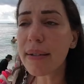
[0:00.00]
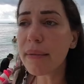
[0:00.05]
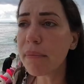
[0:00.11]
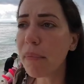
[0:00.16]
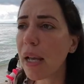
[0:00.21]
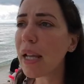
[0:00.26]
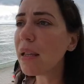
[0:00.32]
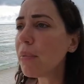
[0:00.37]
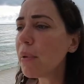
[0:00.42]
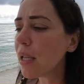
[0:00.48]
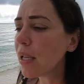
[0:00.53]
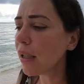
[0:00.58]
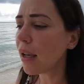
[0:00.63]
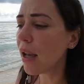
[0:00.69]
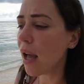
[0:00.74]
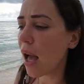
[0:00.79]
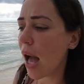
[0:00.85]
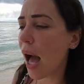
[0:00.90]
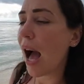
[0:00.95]
maybe,
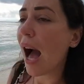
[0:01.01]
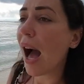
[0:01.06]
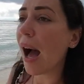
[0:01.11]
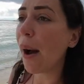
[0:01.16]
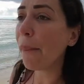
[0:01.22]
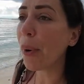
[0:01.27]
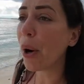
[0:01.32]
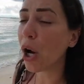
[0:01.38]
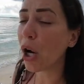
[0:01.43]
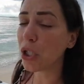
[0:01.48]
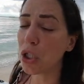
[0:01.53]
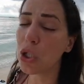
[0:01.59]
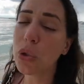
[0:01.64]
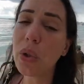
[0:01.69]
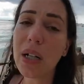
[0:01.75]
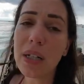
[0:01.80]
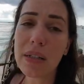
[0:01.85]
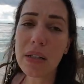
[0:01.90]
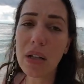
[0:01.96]
but you
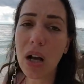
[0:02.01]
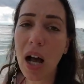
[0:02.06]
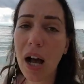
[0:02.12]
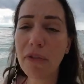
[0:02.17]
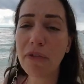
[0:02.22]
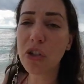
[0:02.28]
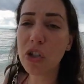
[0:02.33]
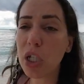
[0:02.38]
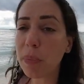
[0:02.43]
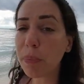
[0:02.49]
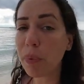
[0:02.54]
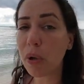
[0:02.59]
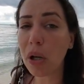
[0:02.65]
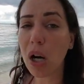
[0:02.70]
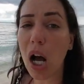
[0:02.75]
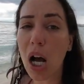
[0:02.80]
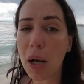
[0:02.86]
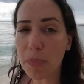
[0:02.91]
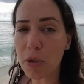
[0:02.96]
also have cheaper
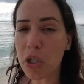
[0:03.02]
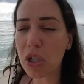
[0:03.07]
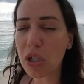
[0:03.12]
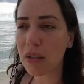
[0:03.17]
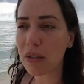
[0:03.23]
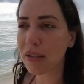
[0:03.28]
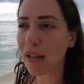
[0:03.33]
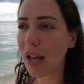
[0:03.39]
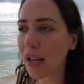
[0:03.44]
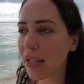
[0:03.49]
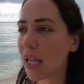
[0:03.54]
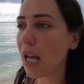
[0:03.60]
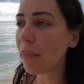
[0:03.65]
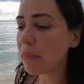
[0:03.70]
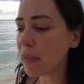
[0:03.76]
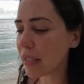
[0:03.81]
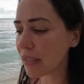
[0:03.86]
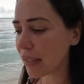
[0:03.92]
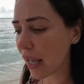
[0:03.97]
options. I
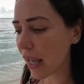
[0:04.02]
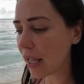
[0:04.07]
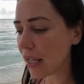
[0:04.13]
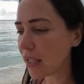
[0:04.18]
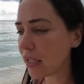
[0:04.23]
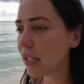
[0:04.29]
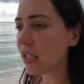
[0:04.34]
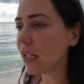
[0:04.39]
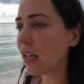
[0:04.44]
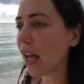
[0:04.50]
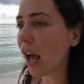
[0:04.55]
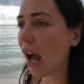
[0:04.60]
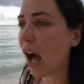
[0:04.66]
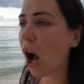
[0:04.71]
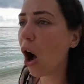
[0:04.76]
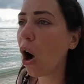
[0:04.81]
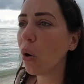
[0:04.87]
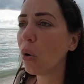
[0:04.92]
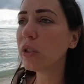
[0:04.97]
am staying in a
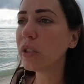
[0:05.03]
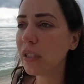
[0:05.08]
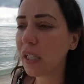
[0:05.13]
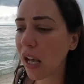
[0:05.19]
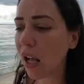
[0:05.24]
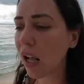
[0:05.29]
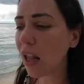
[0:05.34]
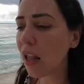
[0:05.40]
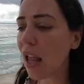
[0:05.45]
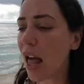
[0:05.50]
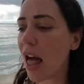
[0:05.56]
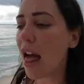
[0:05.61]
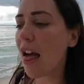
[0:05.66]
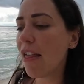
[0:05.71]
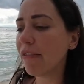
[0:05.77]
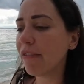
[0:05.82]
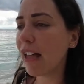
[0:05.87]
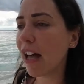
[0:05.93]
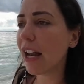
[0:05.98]
hotel
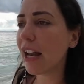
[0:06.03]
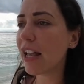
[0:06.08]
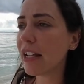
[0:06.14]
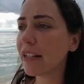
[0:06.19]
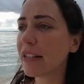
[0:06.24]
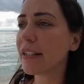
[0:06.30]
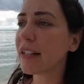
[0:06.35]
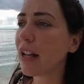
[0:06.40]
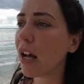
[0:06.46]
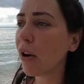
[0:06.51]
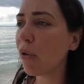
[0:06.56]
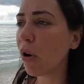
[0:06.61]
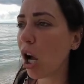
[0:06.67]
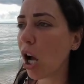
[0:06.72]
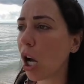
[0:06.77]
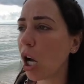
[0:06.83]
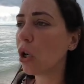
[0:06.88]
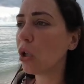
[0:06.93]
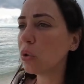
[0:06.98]
that it's
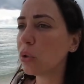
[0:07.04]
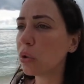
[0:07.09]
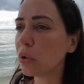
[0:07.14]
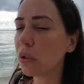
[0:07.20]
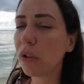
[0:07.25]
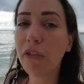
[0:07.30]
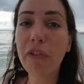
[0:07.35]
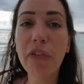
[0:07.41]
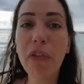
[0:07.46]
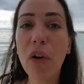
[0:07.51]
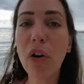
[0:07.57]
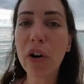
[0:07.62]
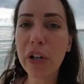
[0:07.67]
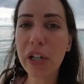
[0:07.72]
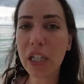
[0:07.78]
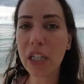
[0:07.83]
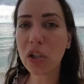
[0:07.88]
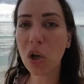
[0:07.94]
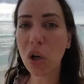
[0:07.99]
around
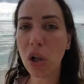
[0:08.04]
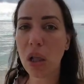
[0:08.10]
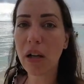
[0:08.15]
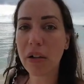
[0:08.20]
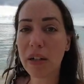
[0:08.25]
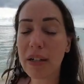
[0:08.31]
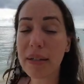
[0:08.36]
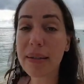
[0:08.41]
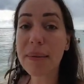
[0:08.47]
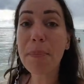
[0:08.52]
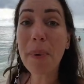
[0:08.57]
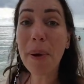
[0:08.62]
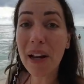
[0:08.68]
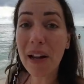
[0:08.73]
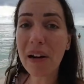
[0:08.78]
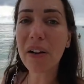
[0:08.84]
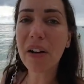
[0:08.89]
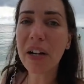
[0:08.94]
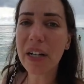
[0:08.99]
$40
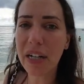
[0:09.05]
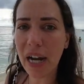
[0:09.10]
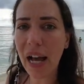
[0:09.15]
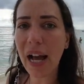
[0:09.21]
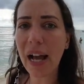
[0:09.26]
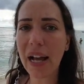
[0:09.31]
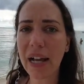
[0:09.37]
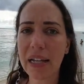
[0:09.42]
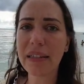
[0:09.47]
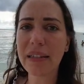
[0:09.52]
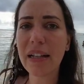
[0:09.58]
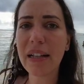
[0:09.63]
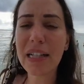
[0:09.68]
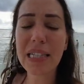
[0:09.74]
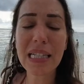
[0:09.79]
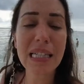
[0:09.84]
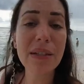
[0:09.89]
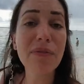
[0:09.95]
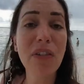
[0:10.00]
per night.
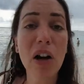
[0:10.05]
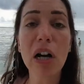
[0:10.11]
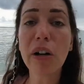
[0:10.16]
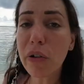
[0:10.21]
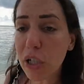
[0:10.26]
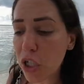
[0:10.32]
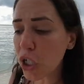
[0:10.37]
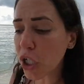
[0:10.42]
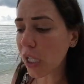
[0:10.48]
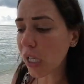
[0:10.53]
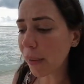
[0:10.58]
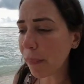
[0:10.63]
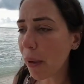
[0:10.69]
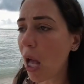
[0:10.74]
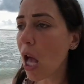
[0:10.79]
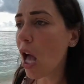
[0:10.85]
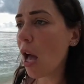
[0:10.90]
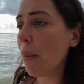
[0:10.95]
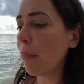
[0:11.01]
It's very cheap,
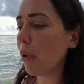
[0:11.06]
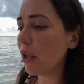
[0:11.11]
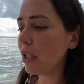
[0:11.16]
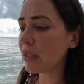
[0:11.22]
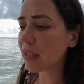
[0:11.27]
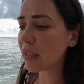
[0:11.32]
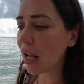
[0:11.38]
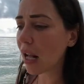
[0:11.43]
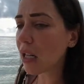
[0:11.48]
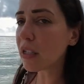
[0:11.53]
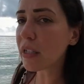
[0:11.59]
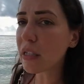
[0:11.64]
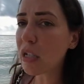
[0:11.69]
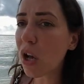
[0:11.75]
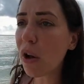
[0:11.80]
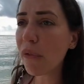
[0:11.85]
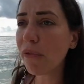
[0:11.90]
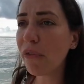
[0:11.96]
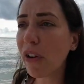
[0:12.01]
but it's
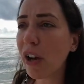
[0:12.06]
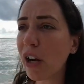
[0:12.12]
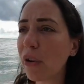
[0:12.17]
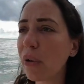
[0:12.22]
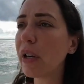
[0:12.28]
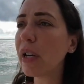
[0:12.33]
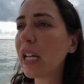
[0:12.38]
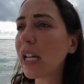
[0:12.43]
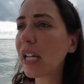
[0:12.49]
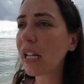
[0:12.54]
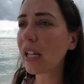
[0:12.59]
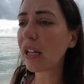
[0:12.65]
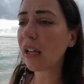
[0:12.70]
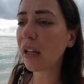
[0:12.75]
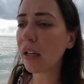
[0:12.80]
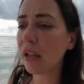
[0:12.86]
also very